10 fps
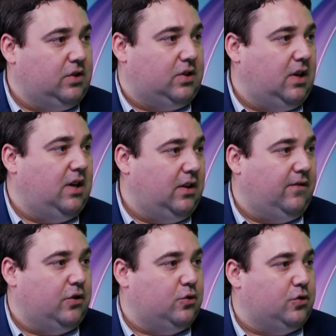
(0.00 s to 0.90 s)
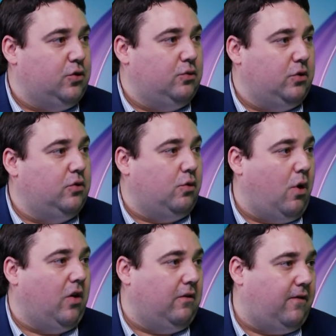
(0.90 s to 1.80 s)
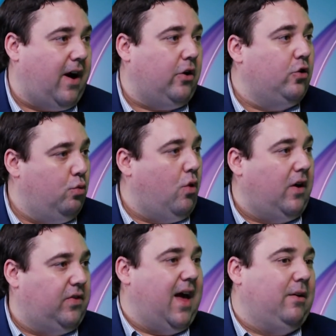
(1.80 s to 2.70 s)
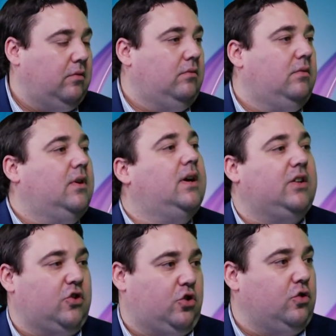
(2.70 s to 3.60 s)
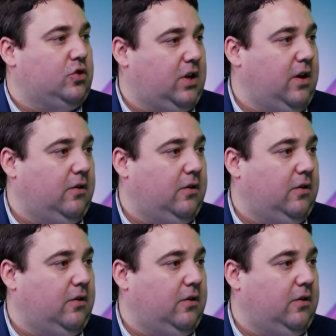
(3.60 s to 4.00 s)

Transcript: to individuals who qualify or who want that additional skill.